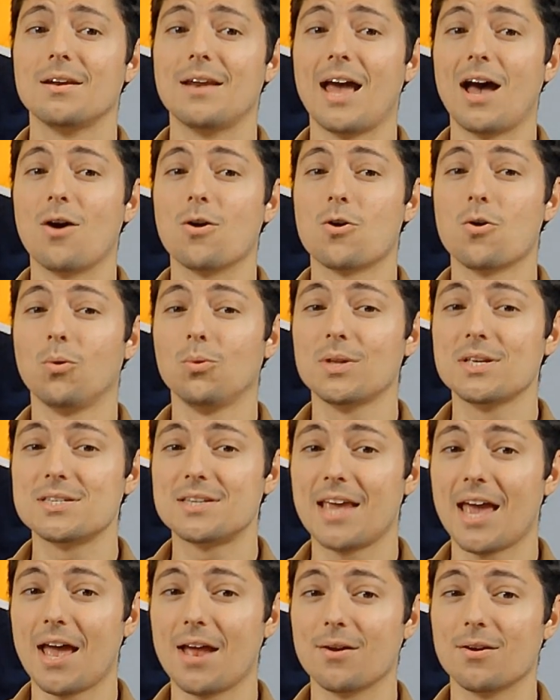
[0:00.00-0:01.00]
Now
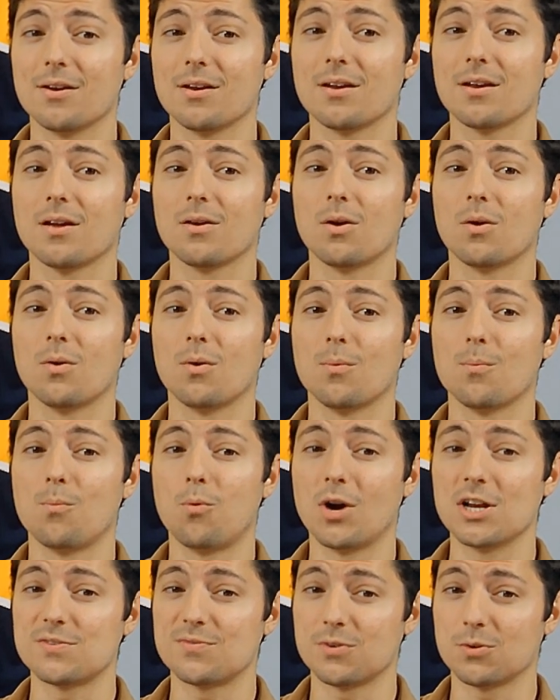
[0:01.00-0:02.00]
goalies get
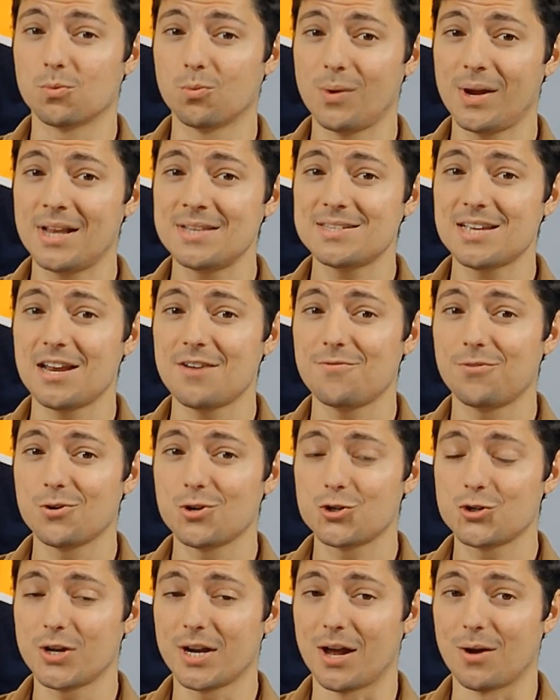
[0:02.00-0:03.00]
points for wins and
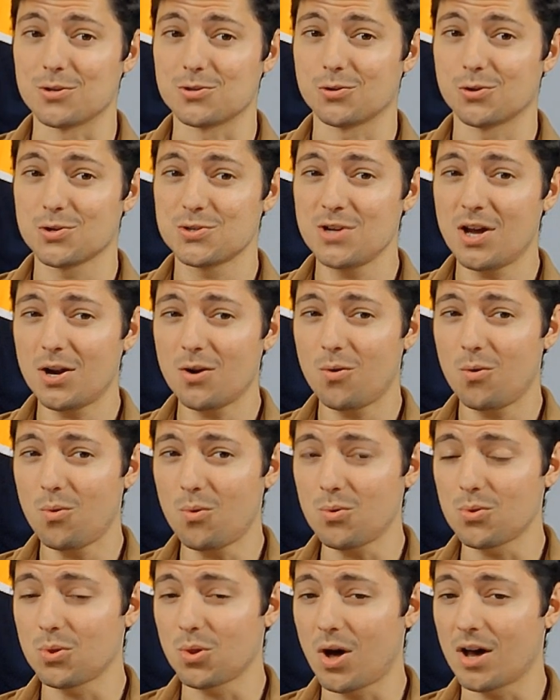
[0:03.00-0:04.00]
for shutouts. So there's not a
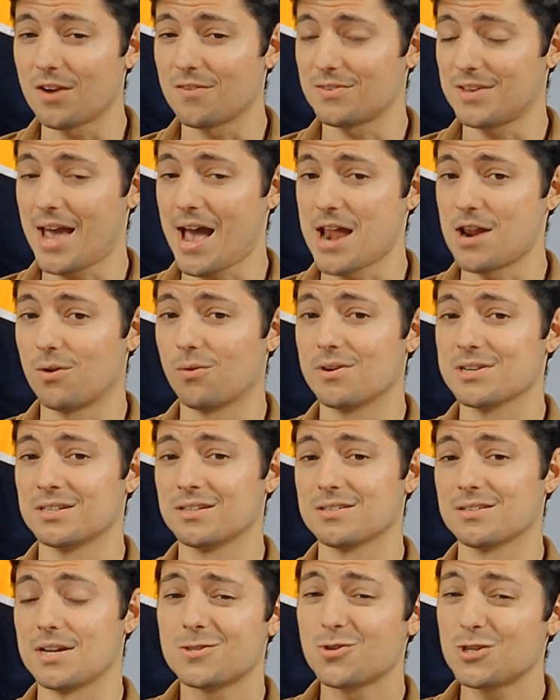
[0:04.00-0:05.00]
whole lot of
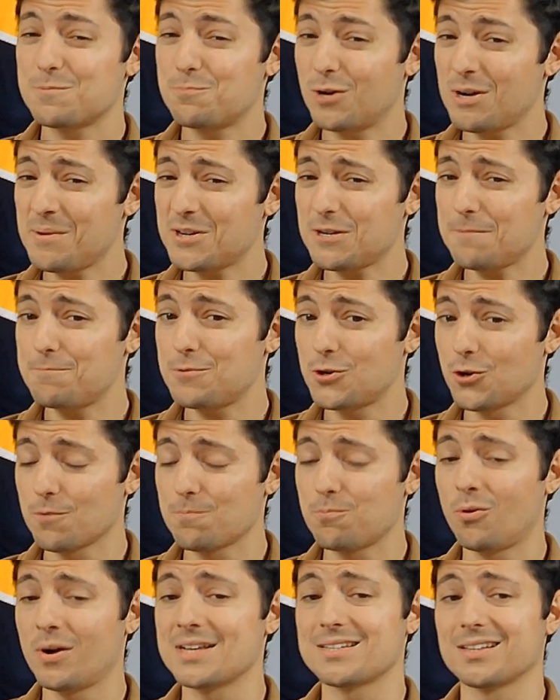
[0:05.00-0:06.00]
categories in this. So it's pretty much a
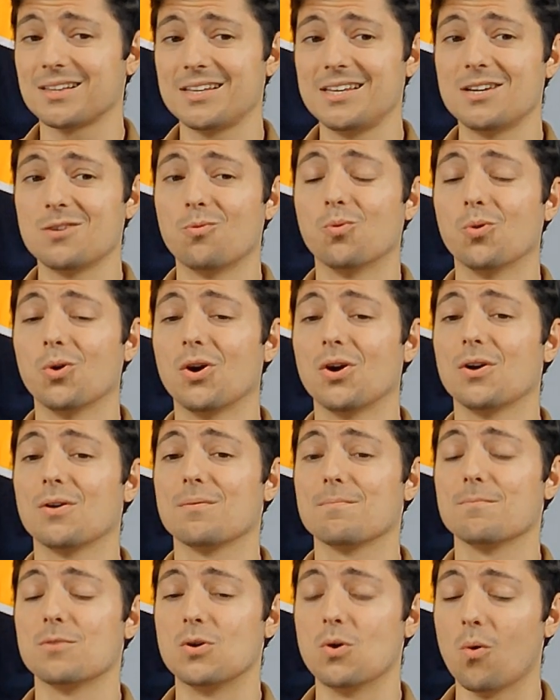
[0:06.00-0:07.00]
pure points league
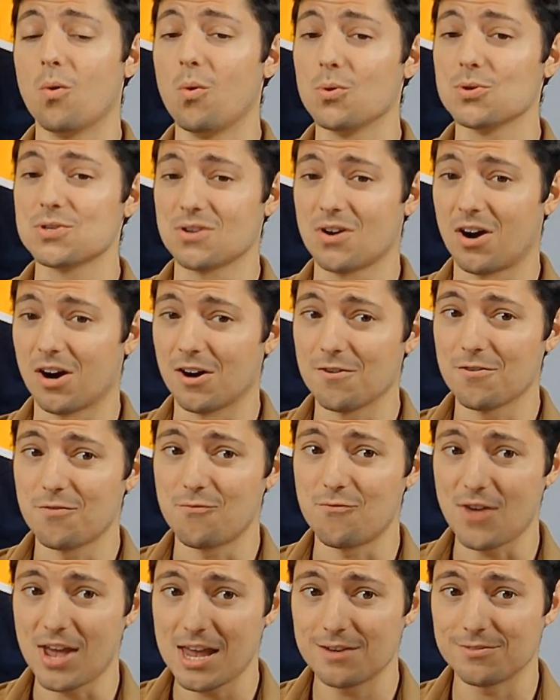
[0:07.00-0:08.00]
where goals are
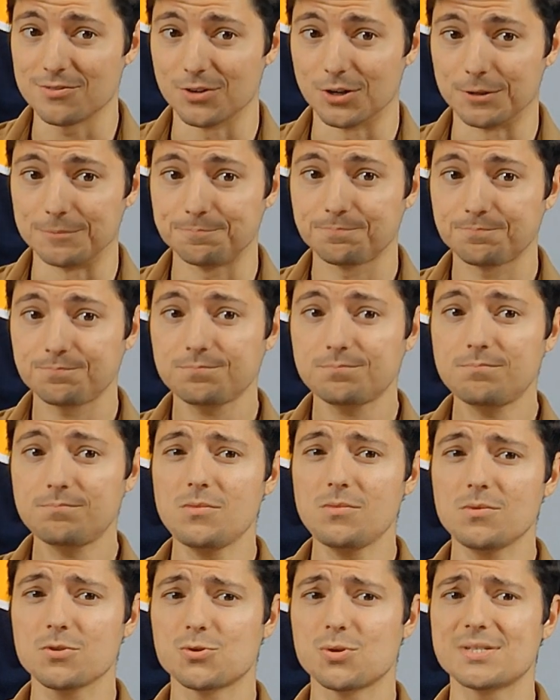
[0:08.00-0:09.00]
favored.
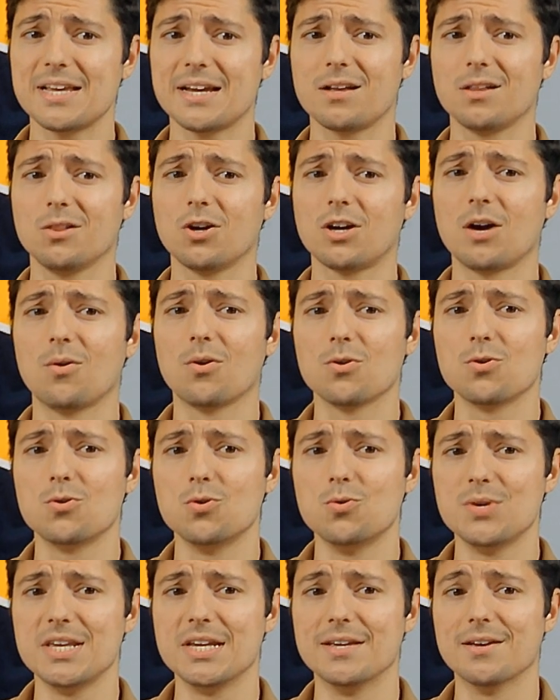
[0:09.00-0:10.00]
So let's take a look at
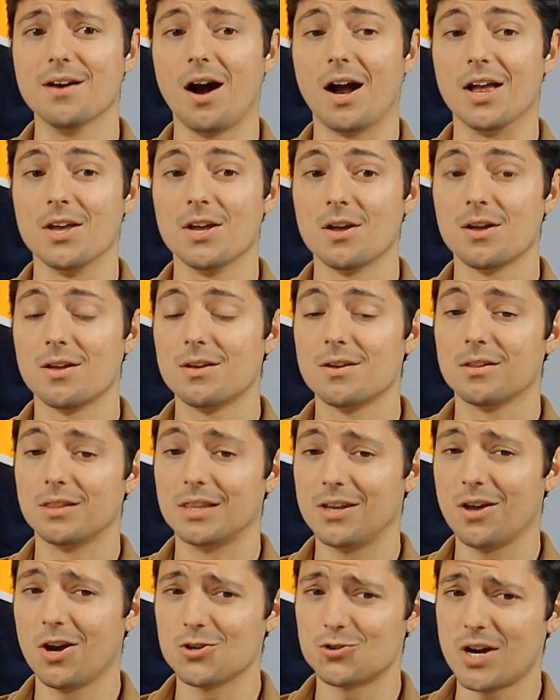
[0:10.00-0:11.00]
who he got.
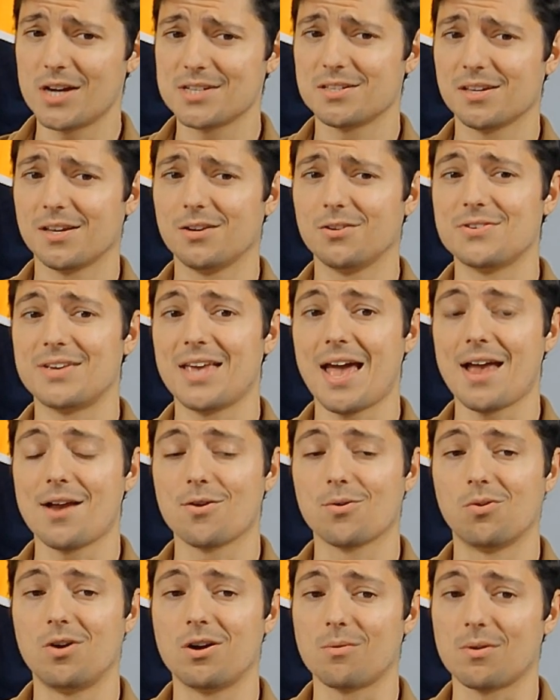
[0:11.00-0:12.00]
Leon Draisaitl, you
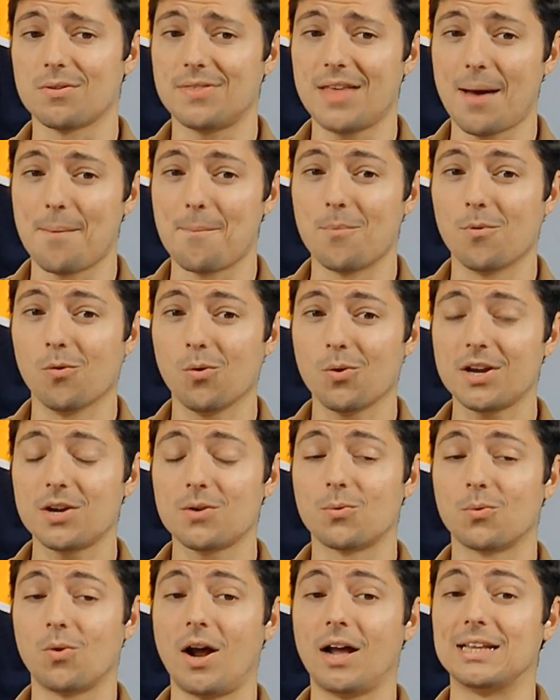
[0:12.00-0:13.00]
can't go wrong with that.
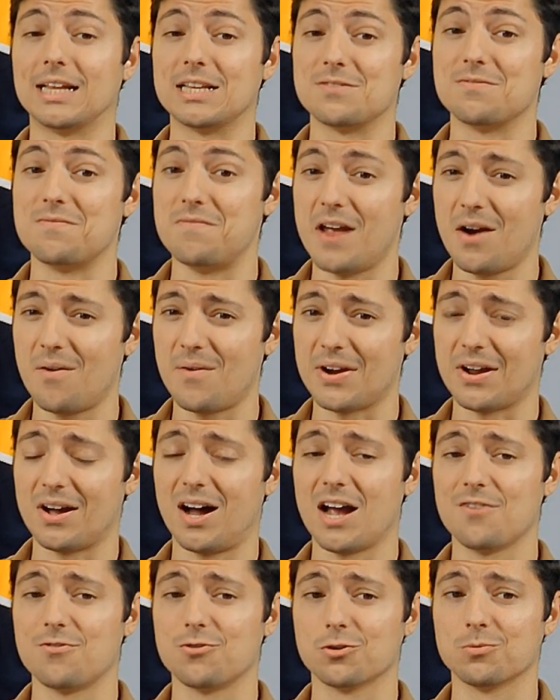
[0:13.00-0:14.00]
Morgan Rielly, that's very
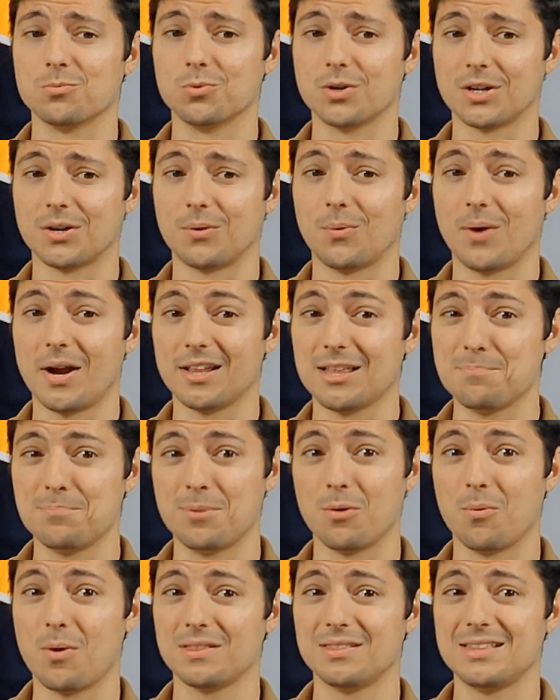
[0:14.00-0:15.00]
high for Morgan
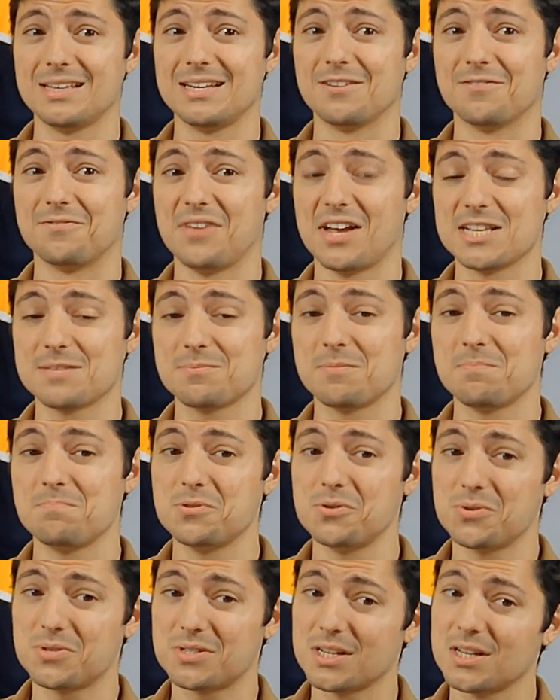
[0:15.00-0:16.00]
Rielly, but with the
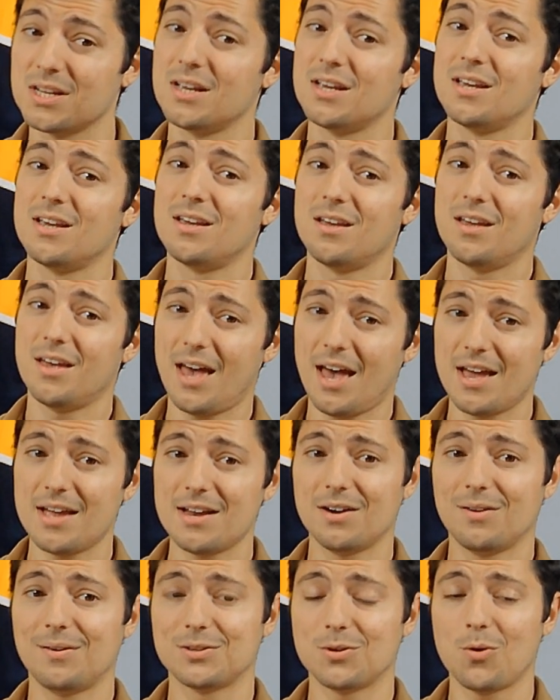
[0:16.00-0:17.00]
defenseman boost,
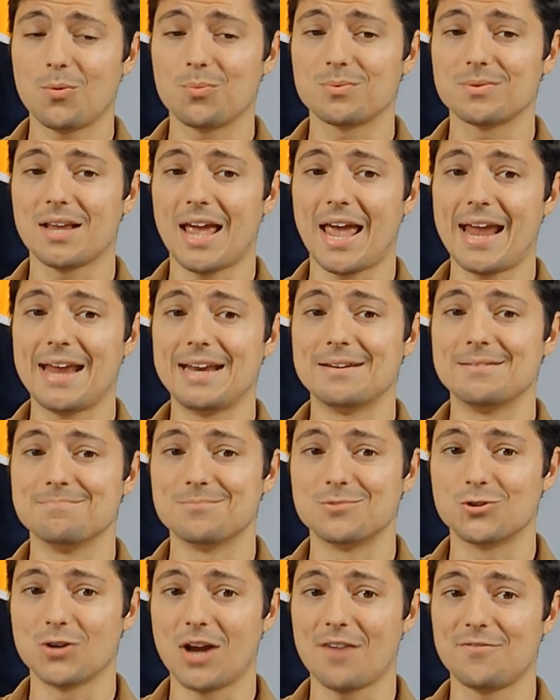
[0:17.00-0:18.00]
I don't
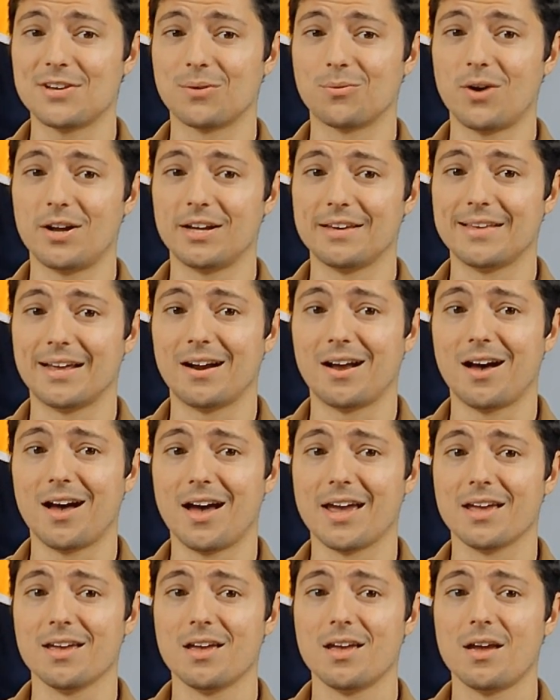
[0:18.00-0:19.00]
hate drafting Rielly that
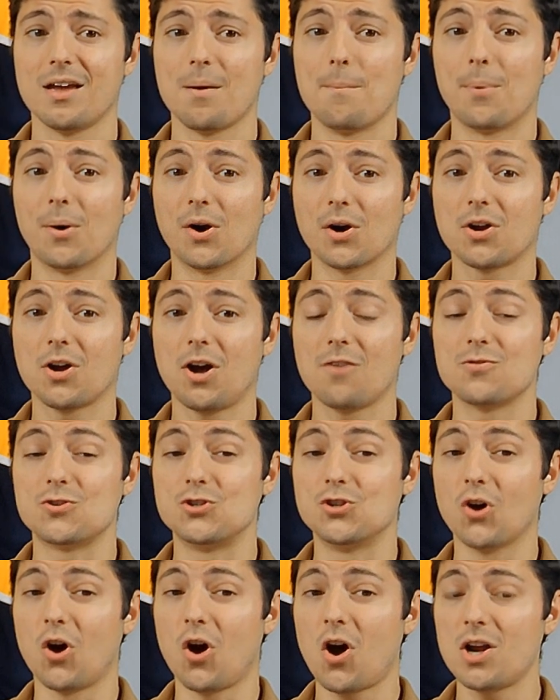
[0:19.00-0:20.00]
high.
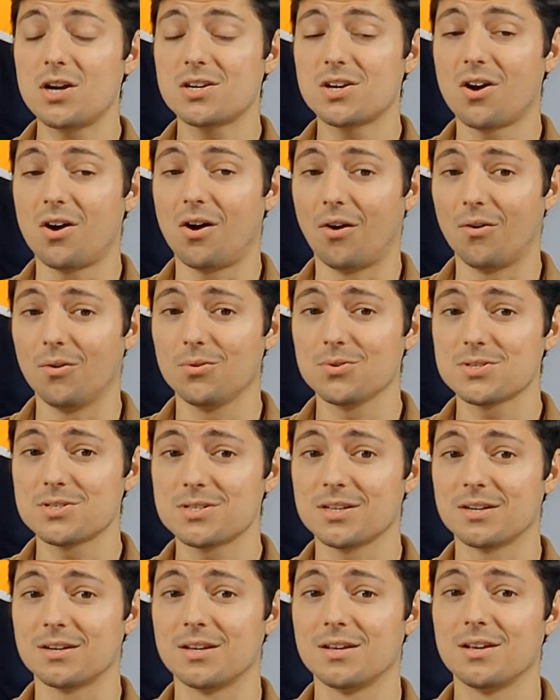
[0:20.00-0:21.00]
Barkov, John
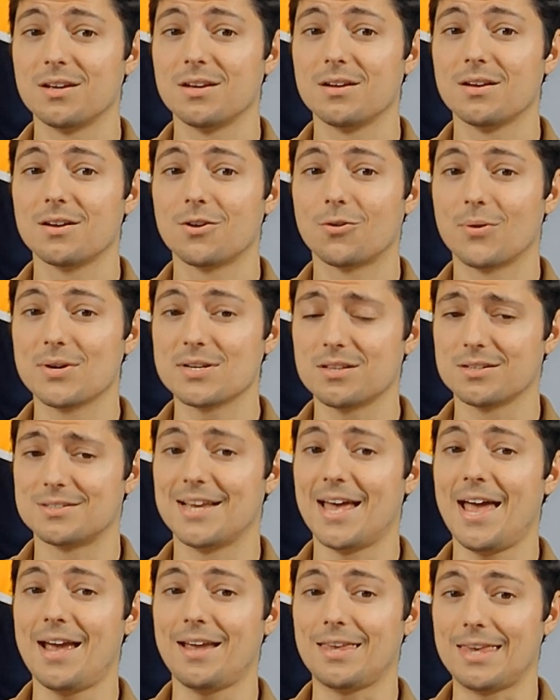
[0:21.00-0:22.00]
Carlson, Chris
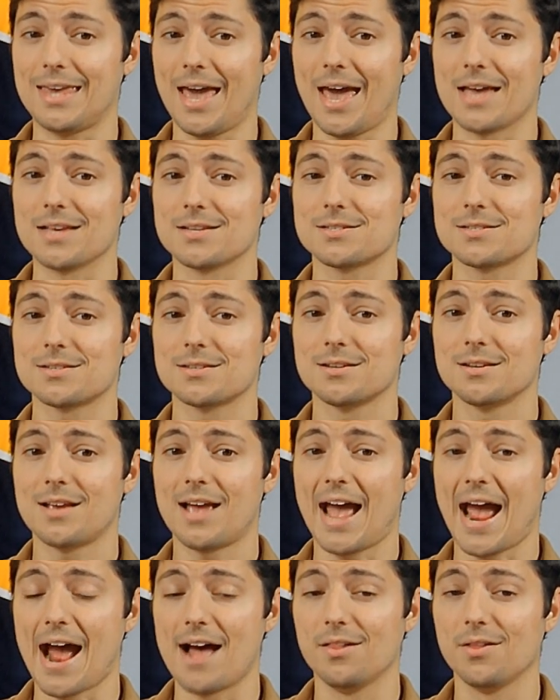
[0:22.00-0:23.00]
Letang, yes.
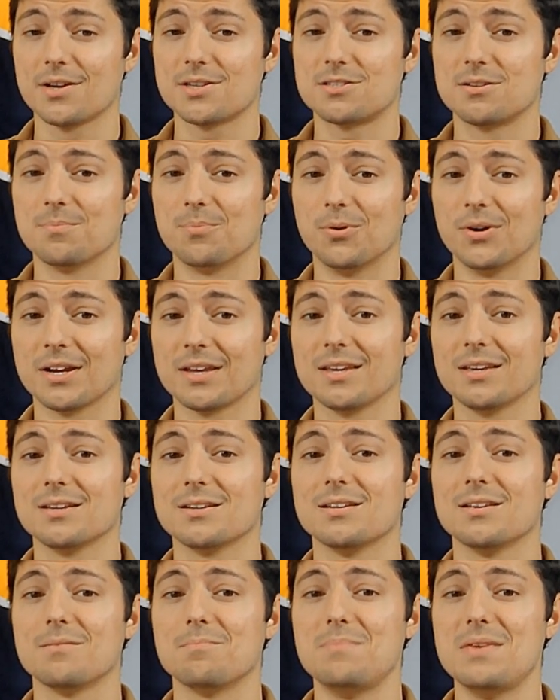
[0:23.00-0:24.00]
Alex
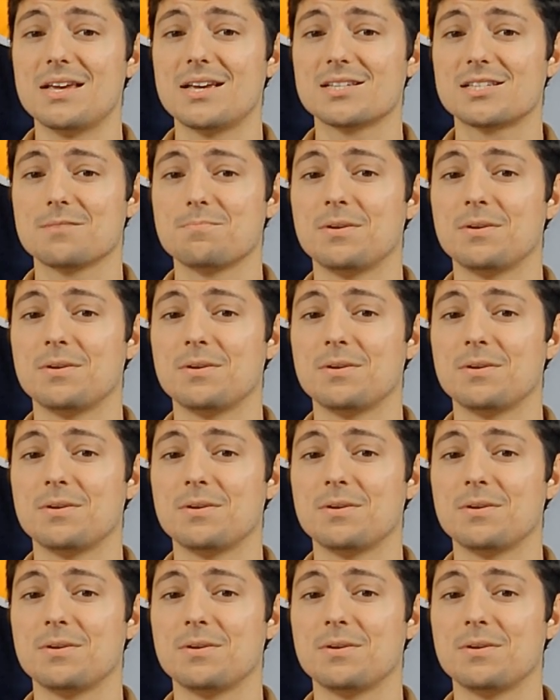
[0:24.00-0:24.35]
DeBrincat, Mika